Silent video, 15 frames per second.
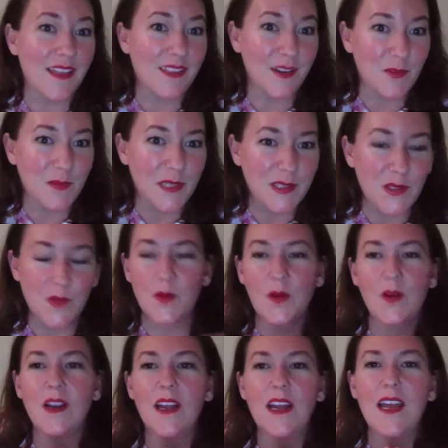That would be
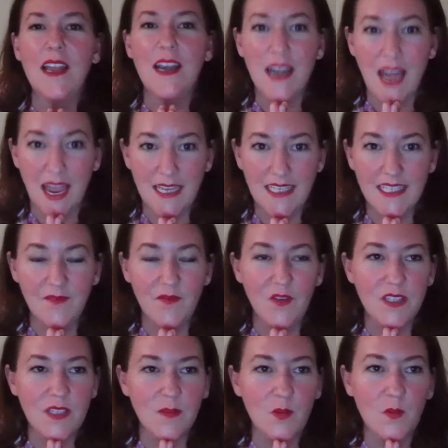super nice for
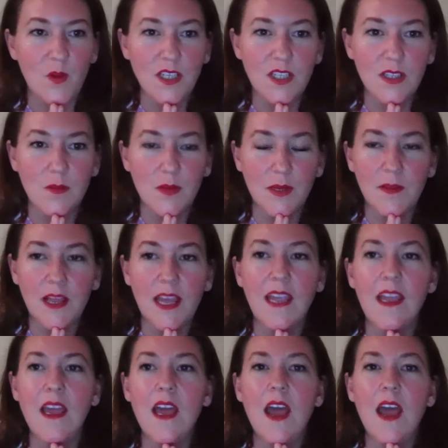someone watching the replay.